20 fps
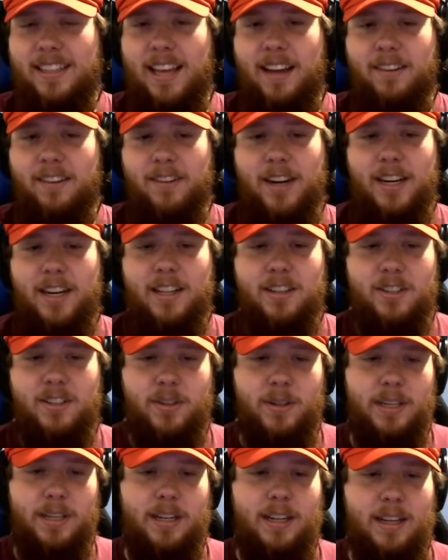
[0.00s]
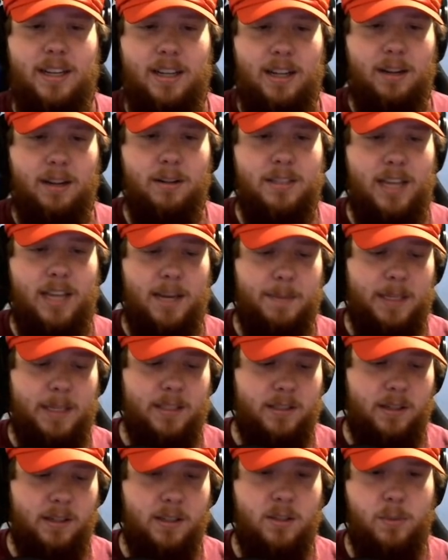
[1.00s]
get right into it. Timing
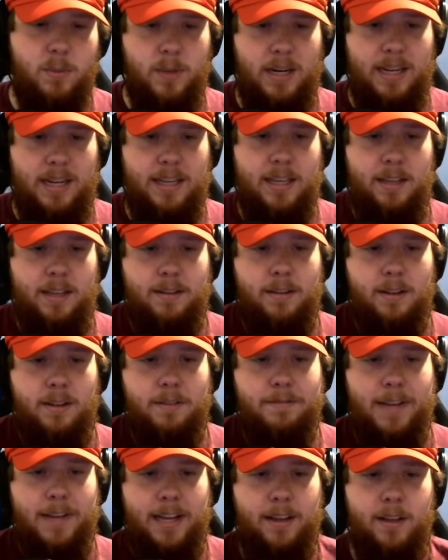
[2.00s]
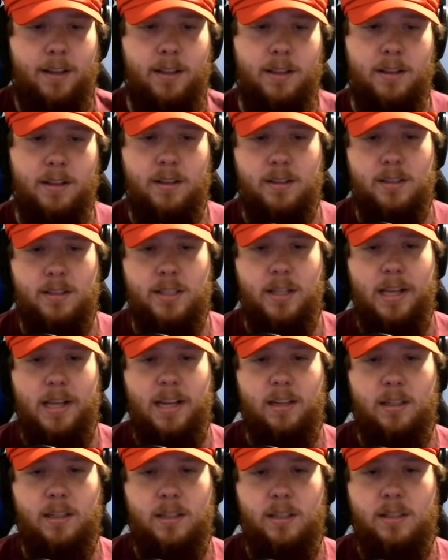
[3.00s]
starts when I hit the file
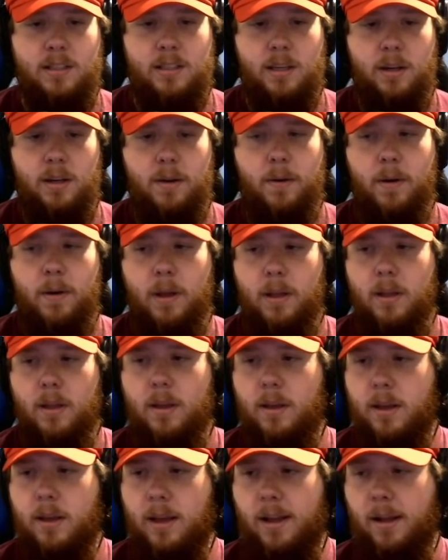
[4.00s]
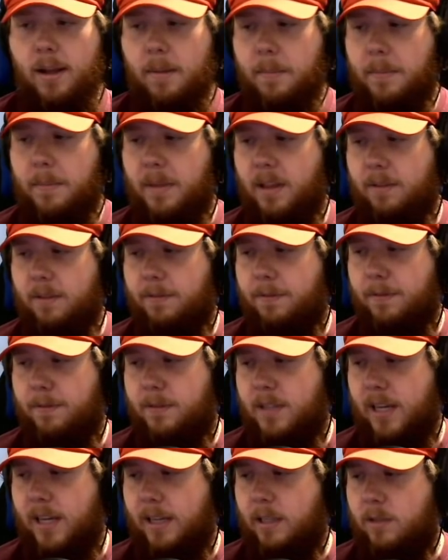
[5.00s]
select. So if
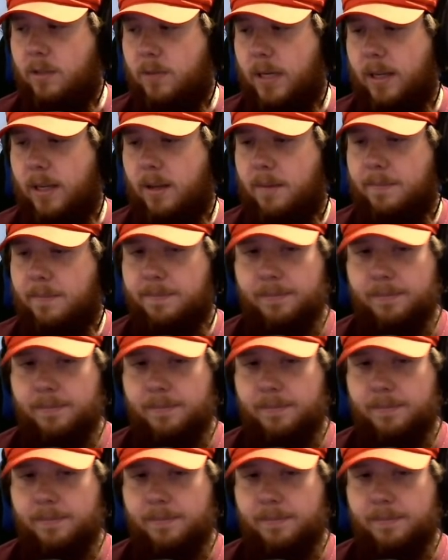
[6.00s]
tech is ready.